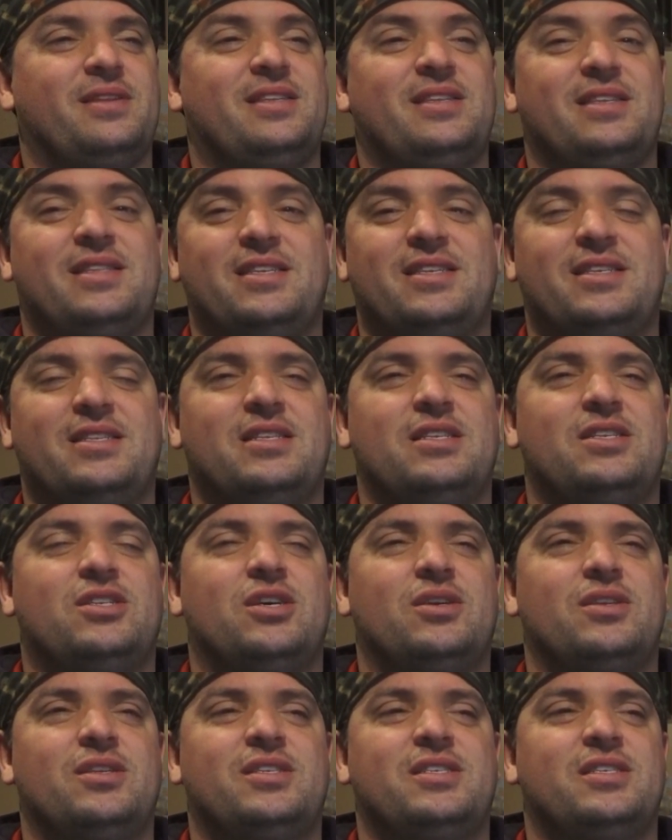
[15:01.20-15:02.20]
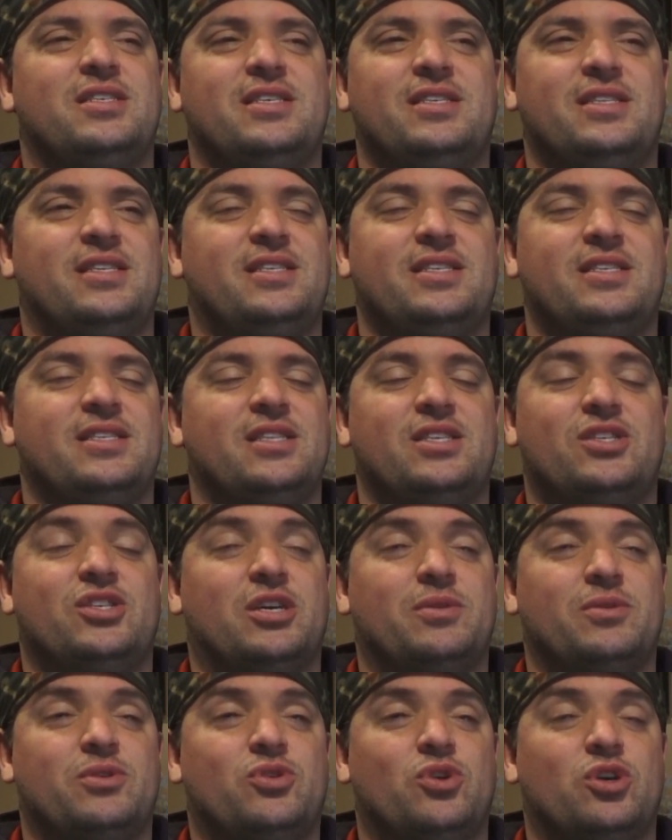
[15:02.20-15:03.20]
isn't this isn't the
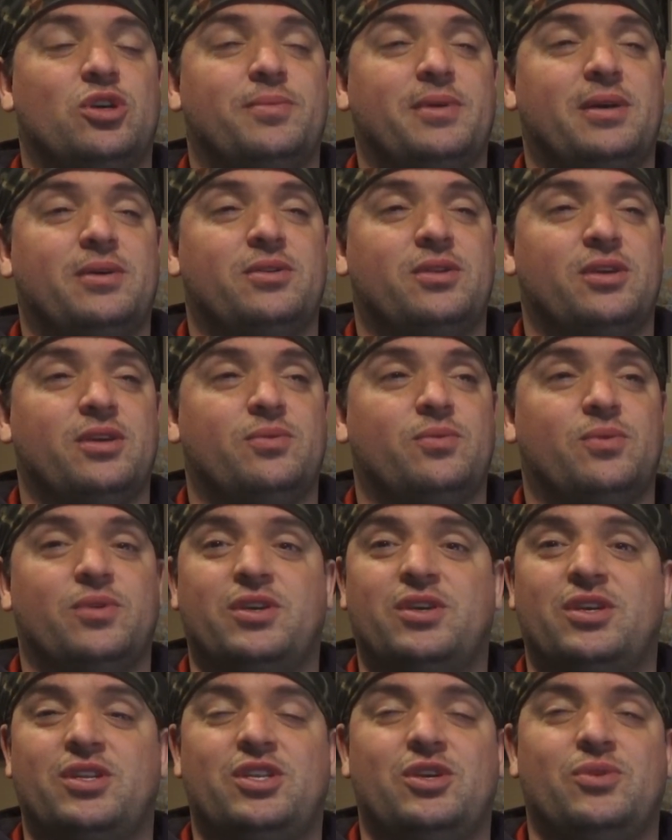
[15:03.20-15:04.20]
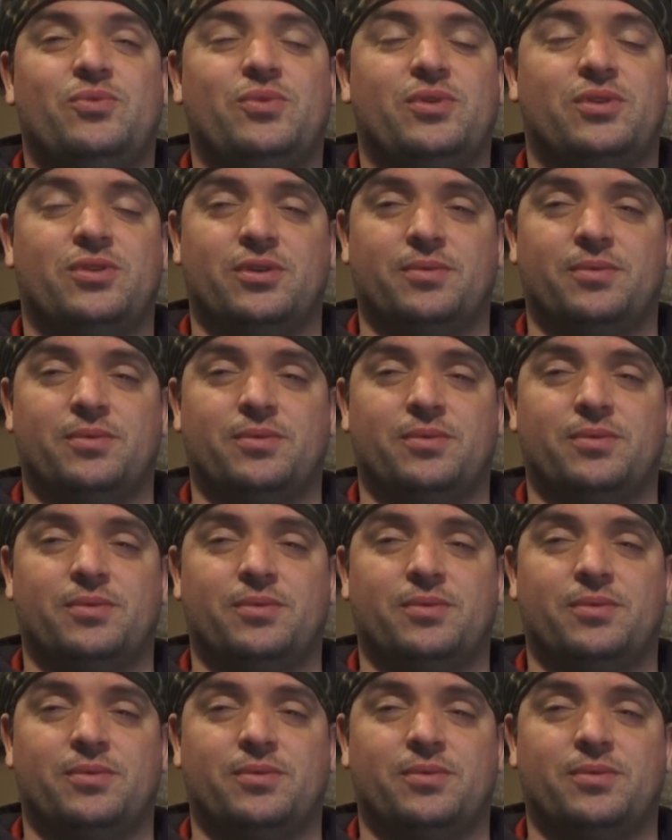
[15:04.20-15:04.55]
time to talk about like what they're gonna do with